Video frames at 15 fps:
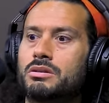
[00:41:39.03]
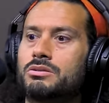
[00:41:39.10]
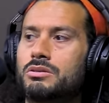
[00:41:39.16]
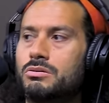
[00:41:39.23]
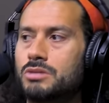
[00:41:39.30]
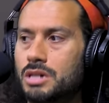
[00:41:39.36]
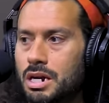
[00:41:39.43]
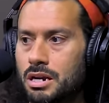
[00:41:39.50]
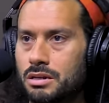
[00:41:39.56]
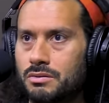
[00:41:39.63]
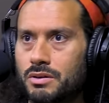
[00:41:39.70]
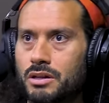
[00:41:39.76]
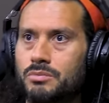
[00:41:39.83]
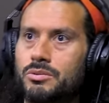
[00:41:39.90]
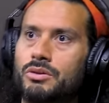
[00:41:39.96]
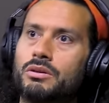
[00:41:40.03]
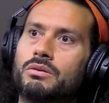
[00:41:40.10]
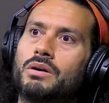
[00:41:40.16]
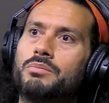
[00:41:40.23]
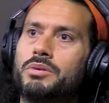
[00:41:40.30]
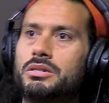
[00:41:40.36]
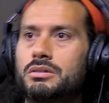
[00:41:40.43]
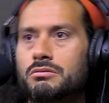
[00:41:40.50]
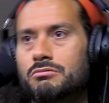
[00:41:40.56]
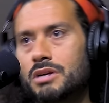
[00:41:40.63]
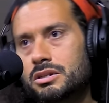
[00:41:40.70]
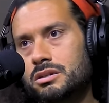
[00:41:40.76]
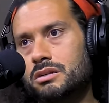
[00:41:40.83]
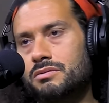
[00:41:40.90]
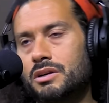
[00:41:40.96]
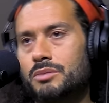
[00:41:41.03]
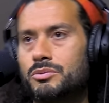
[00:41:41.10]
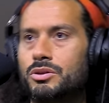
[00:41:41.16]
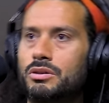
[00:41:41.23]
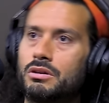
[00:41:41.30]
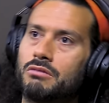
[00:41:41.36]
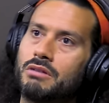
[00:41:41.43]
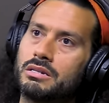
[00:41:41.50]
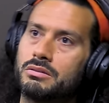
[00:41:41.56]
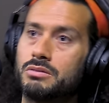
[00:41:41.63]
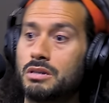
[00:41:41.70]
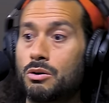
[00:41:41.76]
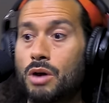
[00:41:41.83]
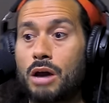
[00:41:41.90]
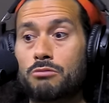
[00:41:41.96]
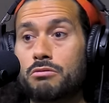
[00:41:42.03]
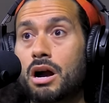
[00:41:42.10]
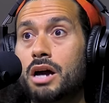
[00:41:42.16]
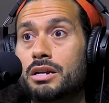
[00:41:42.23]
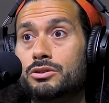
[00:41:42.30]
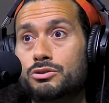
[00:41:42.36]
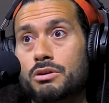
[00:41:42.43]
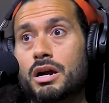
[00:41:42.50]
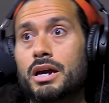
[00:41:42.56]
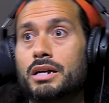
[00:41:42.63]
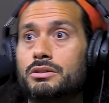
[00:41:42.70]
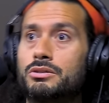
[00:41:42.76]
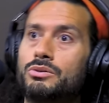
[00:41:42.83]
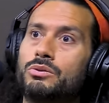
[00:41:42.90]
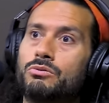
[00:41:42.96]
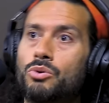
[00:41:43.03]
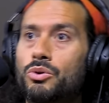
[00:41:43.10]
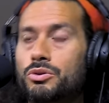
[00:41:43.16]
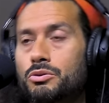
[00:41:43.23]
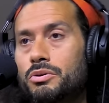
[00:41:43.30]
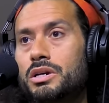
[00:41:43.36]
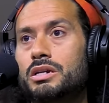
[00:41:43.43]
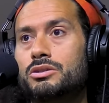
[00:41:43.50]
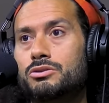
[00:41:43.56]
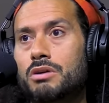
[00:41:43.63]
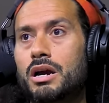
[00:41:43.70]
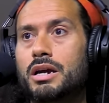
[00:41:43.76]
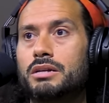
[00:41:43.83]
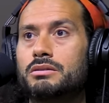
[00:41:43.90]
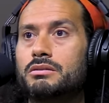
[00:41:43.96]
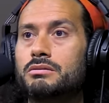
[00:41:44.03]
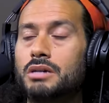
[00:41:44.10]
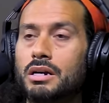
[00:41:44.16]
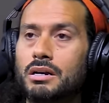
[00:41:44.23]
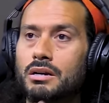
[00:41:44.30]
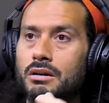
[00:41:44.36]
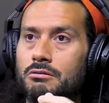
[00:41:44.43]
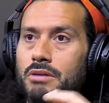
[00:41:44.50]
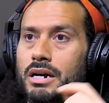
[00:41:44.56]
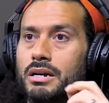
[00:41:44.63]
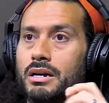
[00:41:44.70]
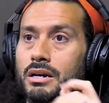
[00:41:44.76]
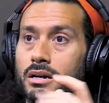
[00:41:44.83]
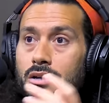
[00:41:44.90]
So China developed nuclear weapons and Russia developed nuclear weapons. Now, Iran is trying to and North Korea is trying to, right?